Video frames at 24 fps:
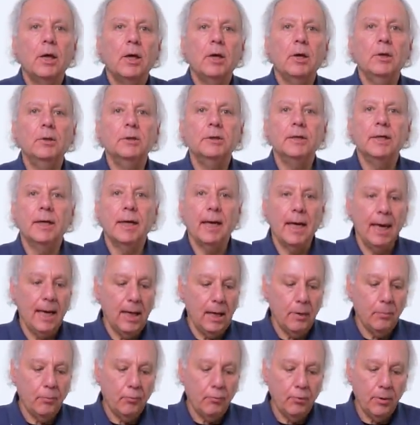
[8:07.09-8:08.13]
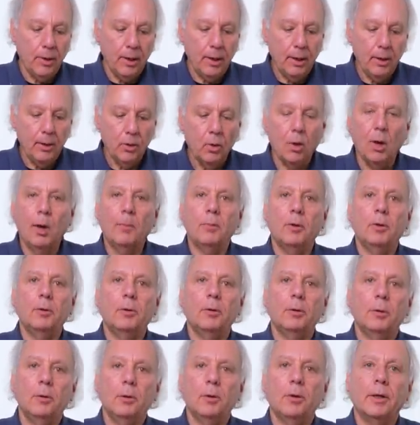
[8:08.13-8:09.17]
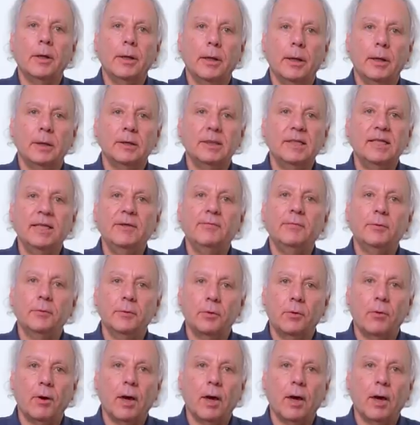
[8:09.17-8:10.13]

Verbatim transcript: using a pretty normal looking seafood